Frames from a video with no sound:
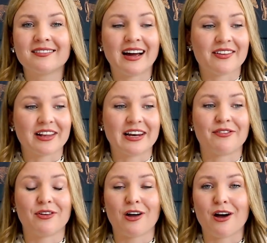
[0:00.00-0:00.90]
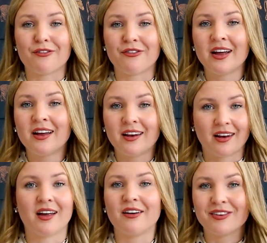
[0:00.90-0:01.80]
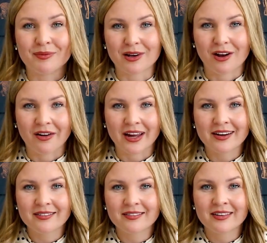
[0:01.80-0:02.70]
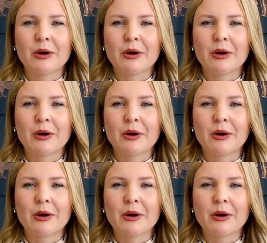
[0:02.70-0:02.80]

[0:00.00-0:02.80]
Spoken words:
at the level of love and belonging.